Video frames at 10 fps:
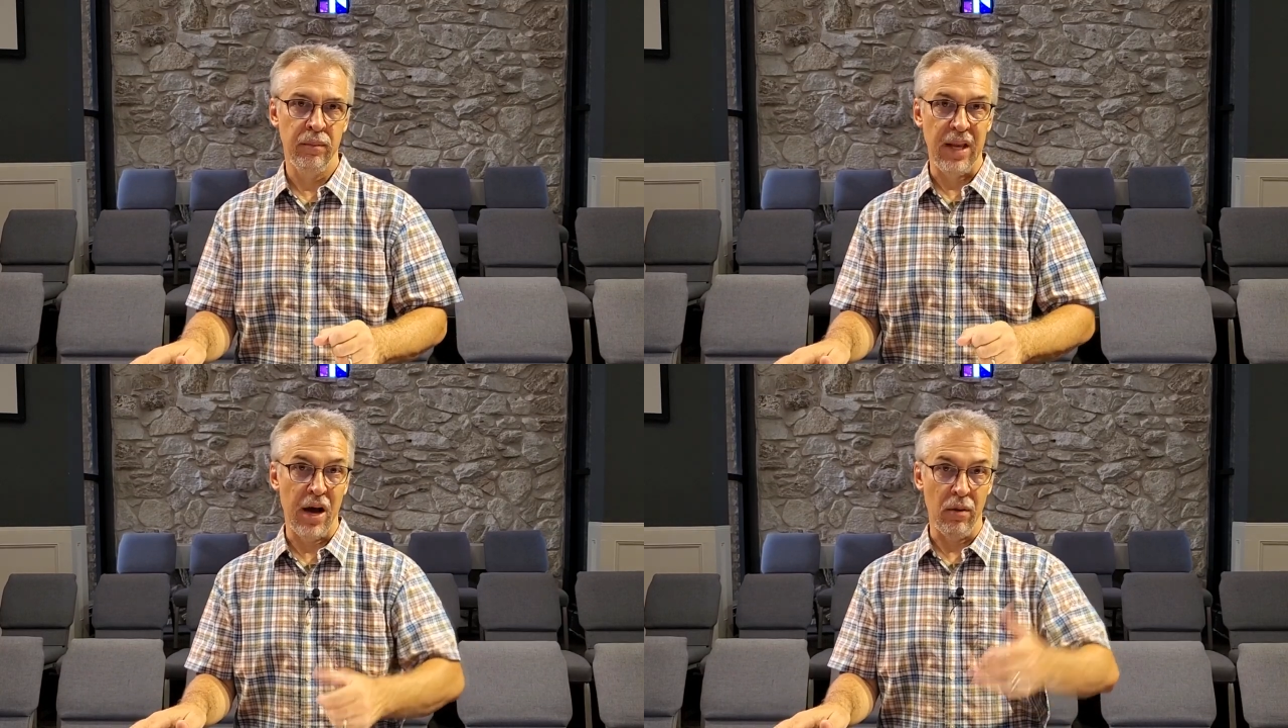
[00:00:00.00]

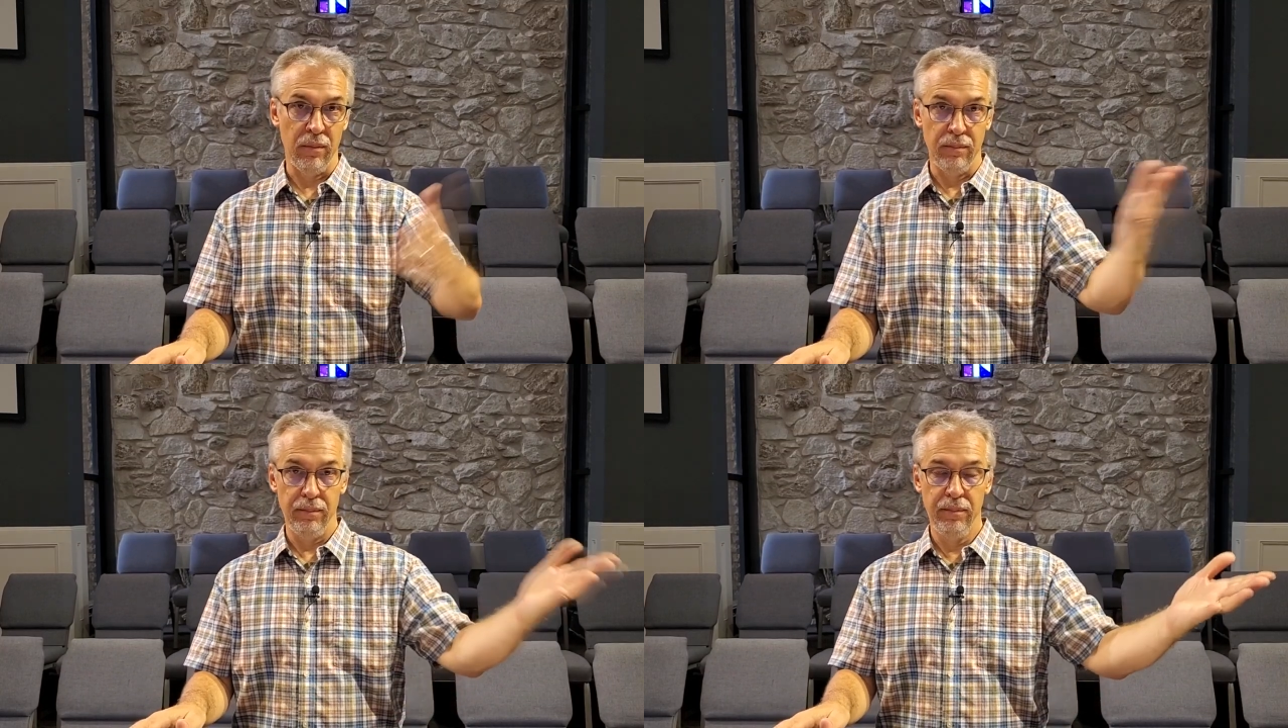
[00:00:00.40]

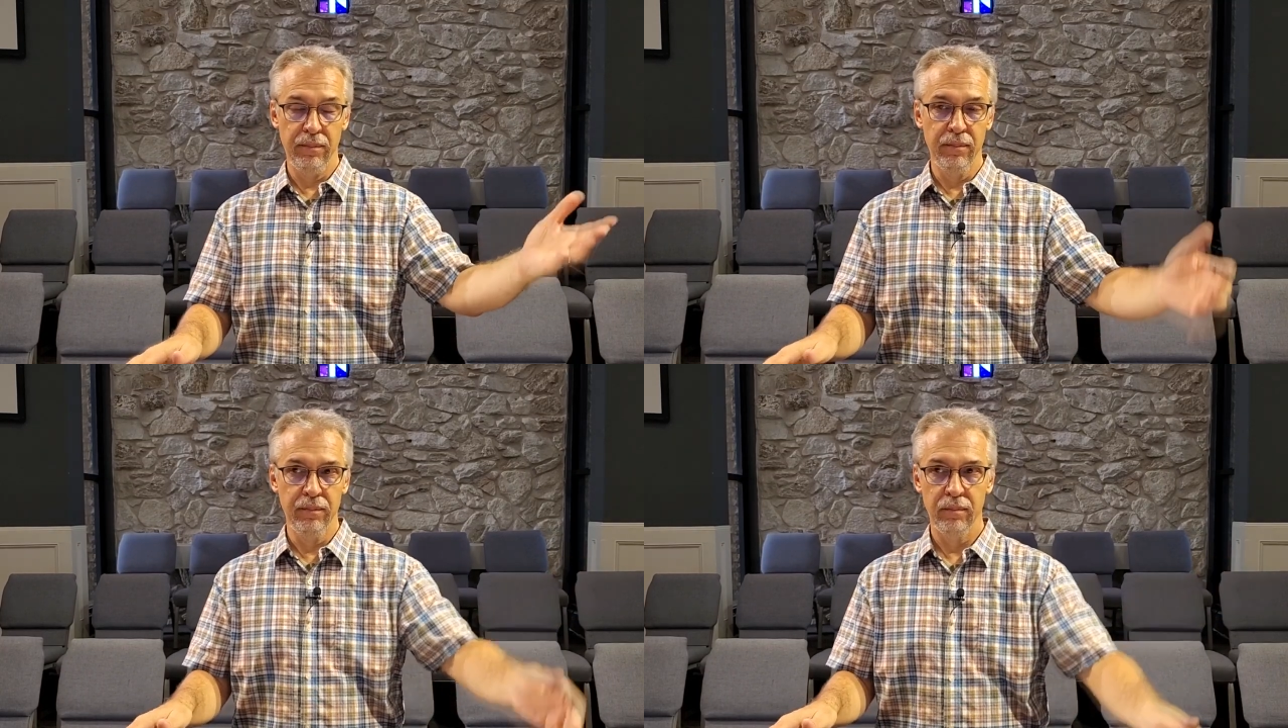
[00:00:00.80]
Now,
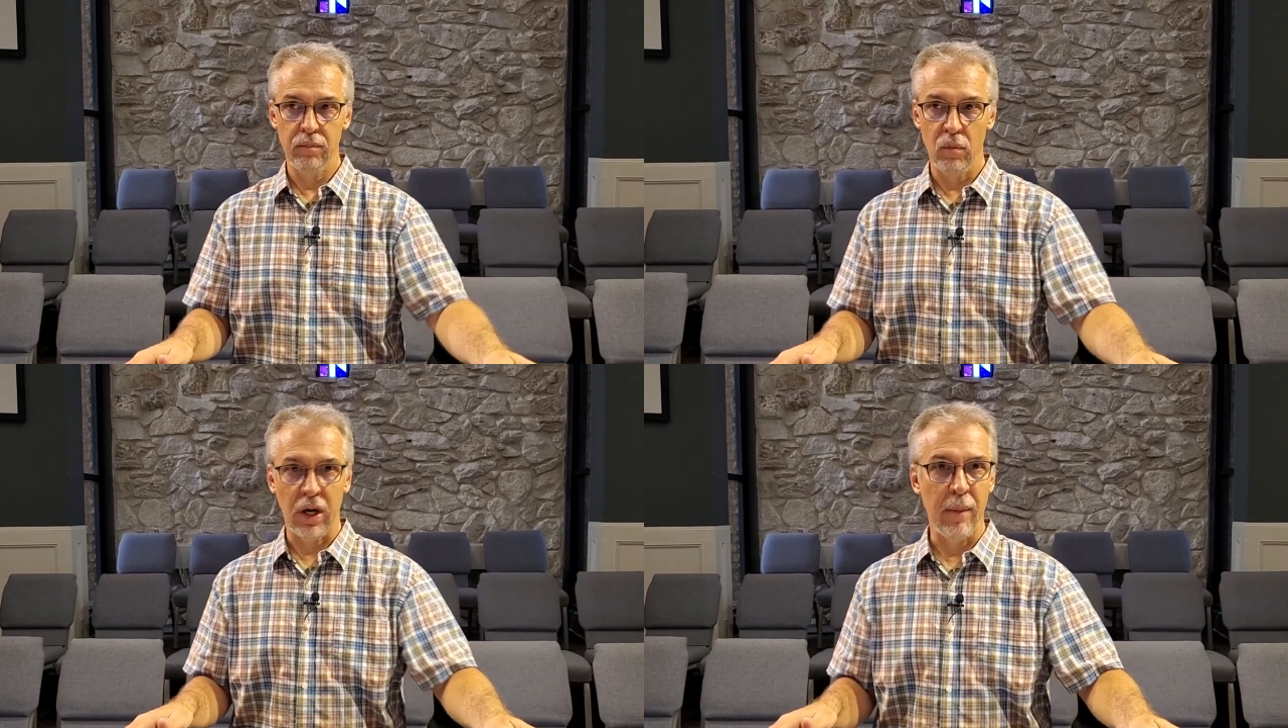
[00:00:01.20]

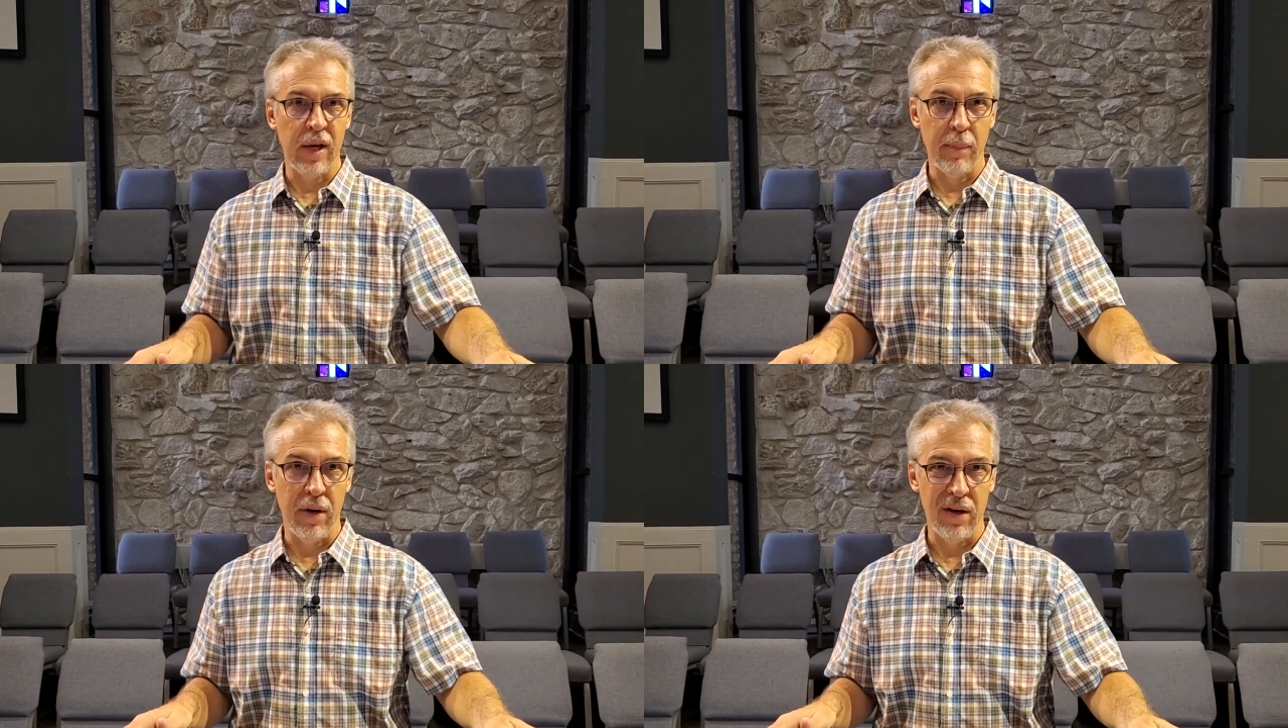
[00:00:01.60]
we're coming
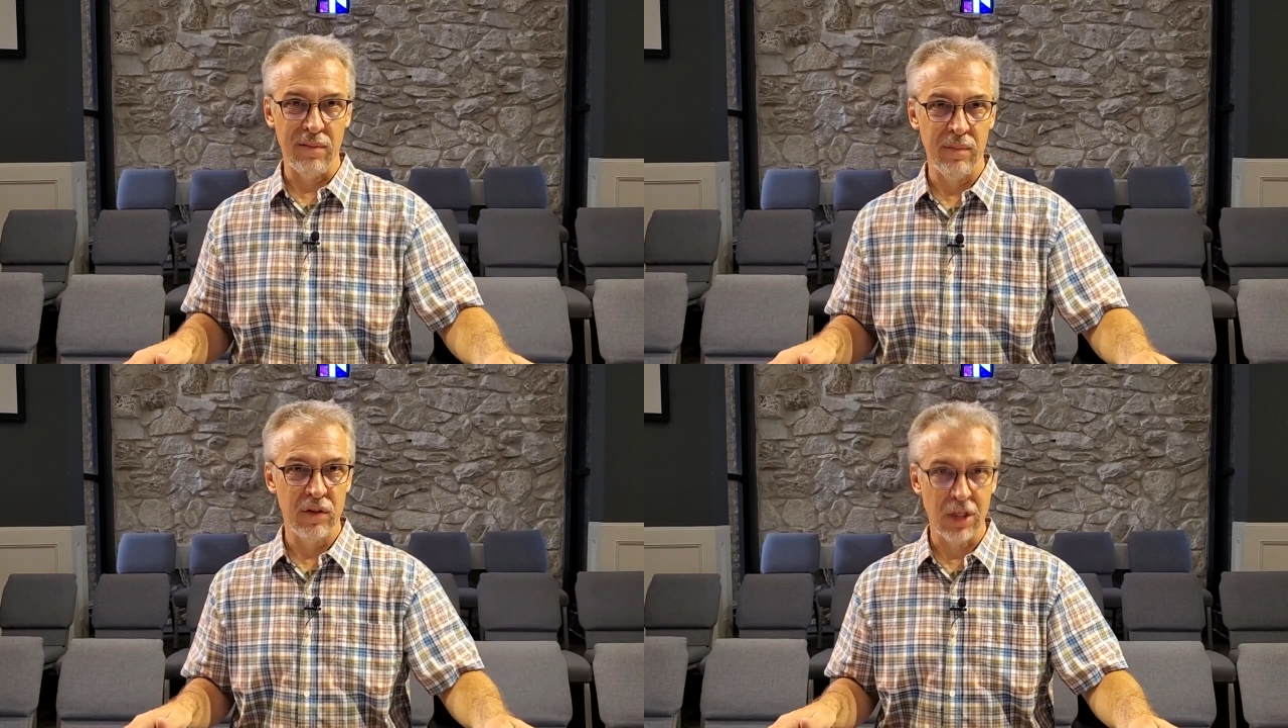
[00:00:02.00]
up
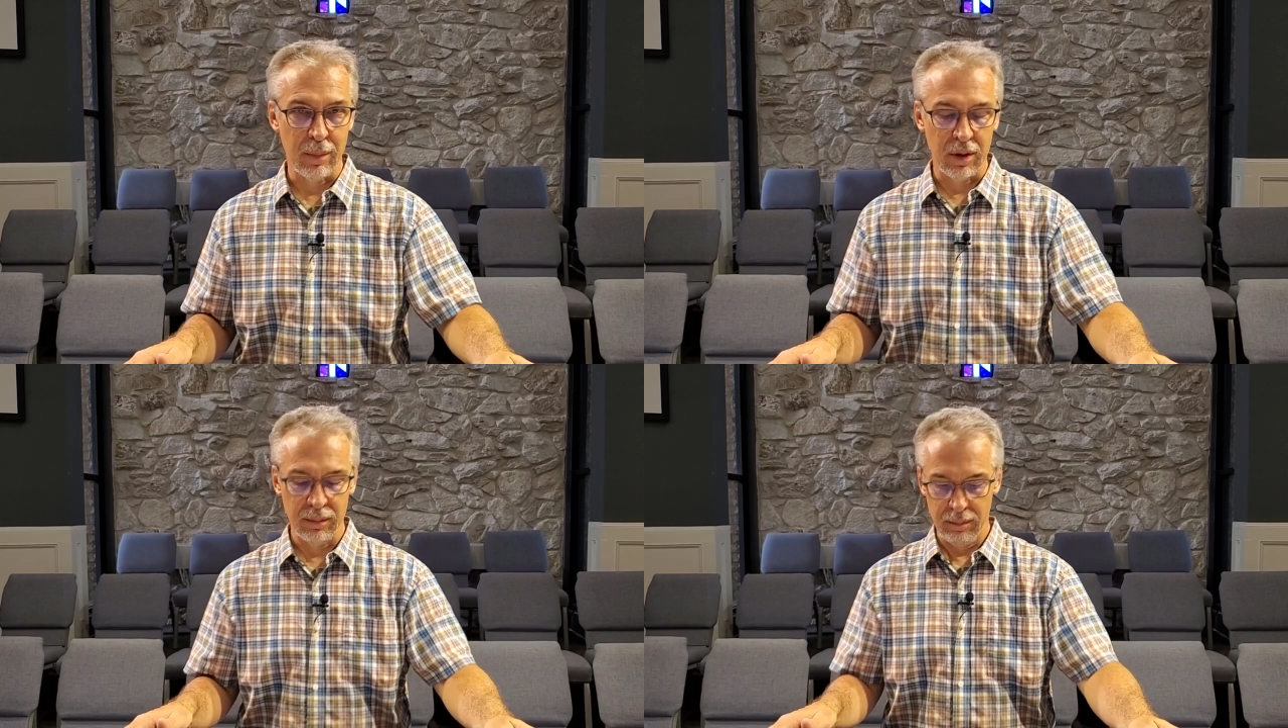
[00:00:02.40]
on
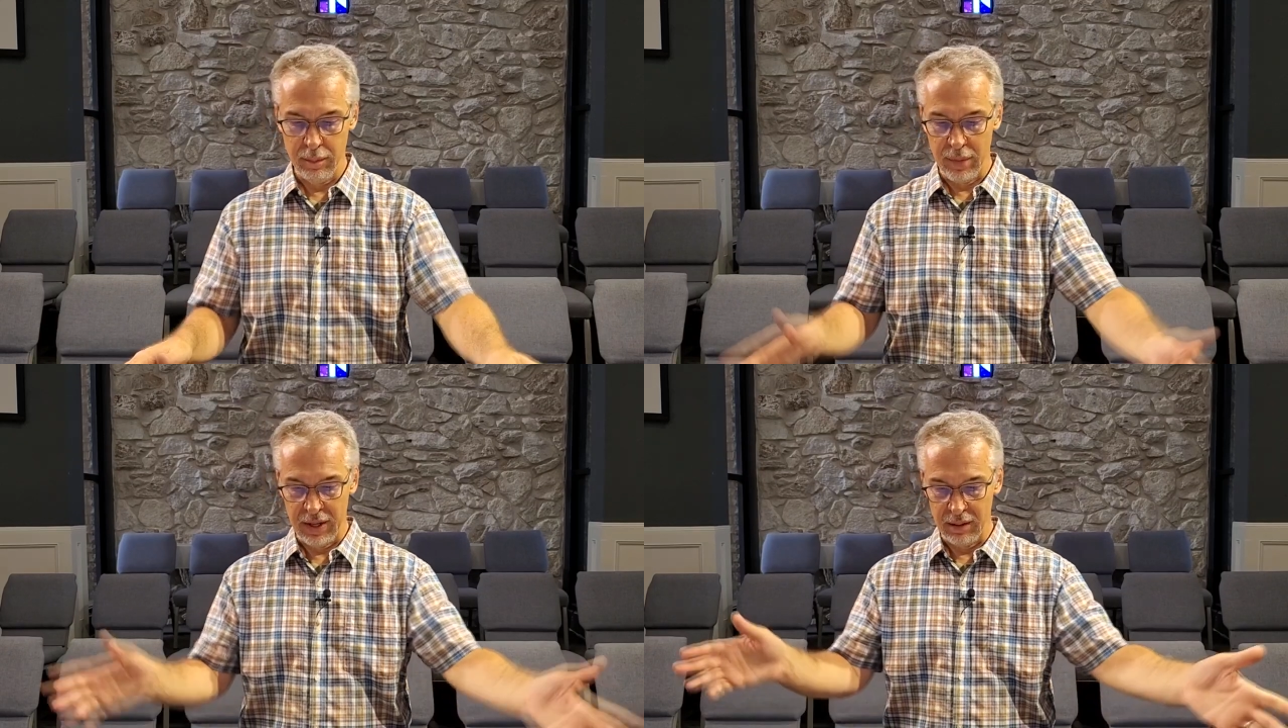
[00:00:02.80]
summer,
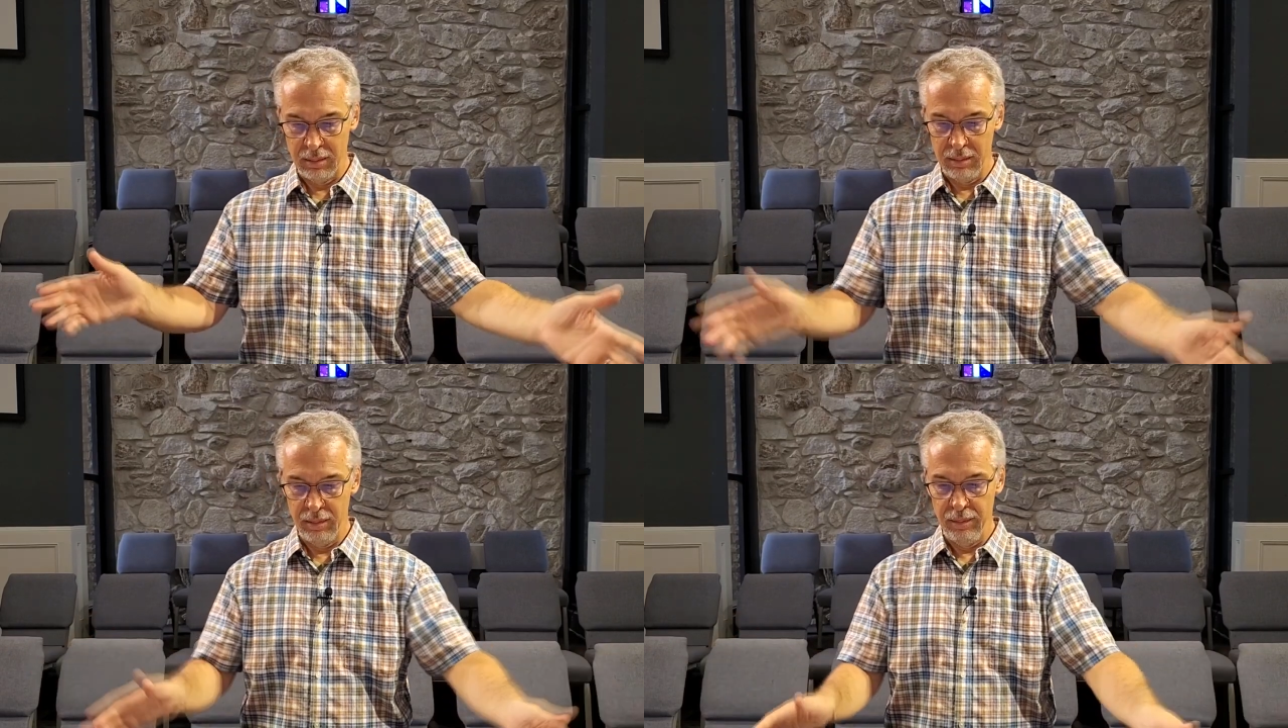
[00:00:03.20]

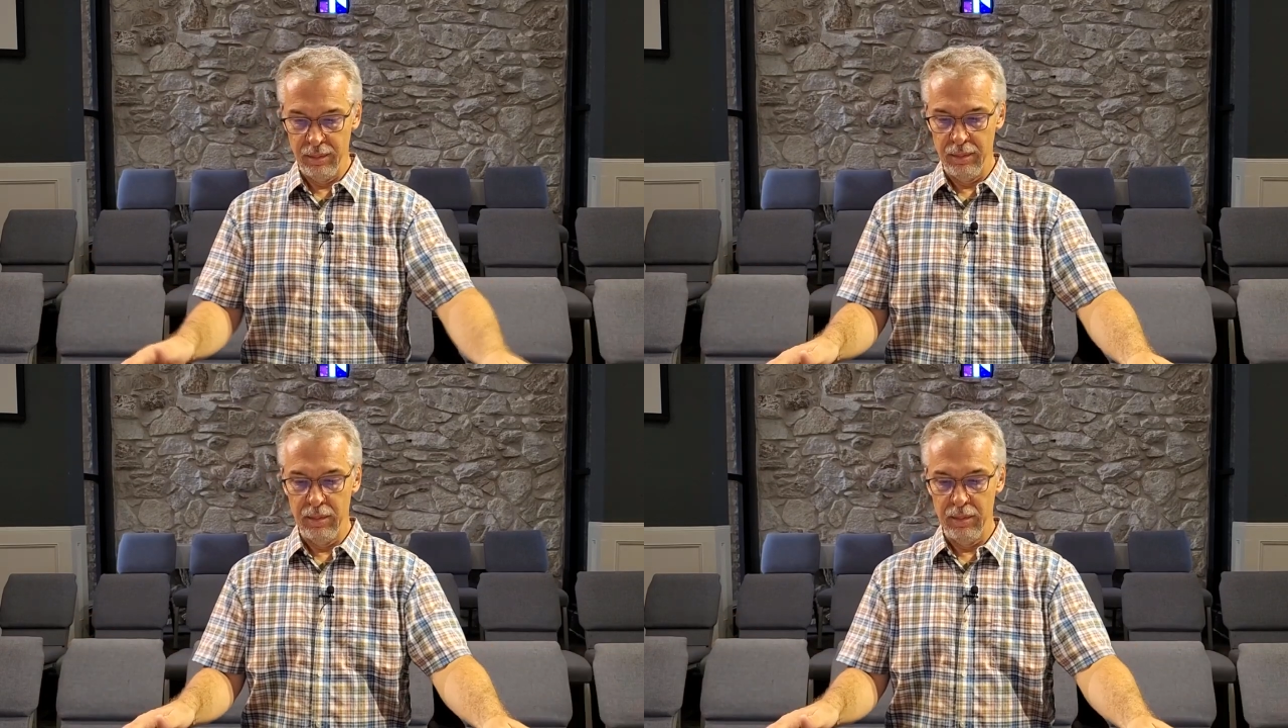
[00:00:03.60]
but